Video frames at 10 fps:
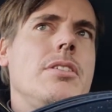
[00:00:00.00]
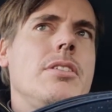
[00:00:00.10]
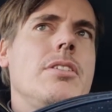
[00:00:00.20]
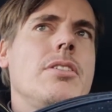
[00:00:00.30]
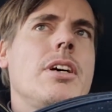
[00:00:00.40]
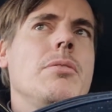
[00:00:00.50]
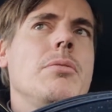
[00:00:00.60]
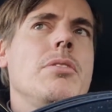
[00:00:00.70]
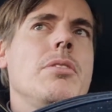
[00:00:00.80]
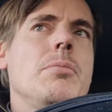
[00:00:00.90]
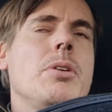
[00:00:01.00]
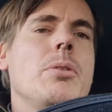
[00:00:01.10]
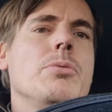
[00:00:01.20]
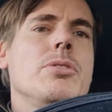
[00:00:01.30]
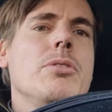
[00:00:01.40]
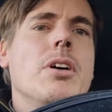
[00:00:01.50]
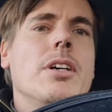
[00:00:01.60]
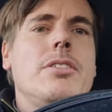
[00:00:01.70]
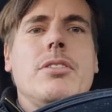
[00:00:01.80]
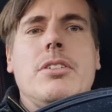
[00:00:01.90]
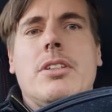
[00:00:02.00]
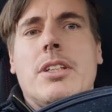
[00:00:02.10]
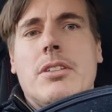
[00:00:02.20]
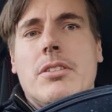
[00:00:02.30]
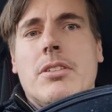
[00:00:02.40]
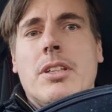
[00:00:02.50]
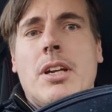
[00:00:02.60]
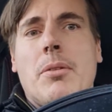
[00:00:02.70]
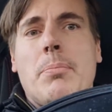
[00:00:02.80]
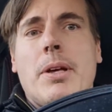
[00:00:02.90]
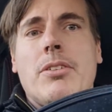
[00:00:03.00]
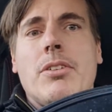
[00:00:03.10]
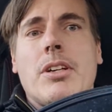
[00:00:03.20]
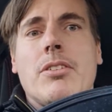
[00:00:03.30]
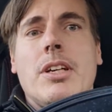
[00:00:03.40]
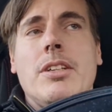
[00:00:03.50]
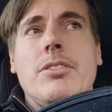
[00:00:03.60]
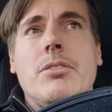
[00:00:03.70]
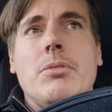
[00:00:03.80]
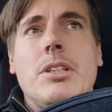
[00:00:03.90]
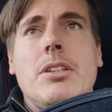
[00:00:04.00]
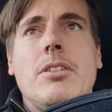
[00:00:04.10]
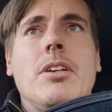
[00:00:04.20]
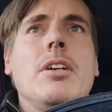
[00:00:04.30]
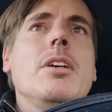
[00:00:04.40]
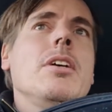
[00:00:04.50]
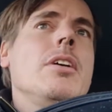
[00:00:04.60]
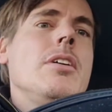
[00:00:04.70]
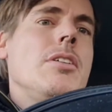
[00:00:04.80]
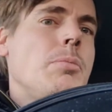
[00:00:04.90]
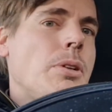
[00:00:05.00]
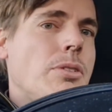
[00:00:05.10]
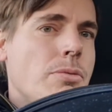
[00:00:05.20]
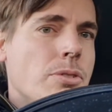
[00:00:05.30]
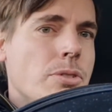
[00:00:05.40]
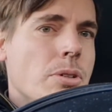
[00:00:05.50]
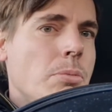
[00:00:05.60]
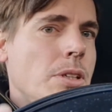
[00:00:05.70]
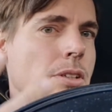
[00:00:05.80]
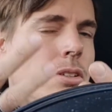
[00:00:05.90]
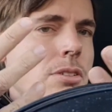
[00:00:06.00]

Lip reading: the sound becomes too hard, so you cannot pass regulation with it, especially for Germany, the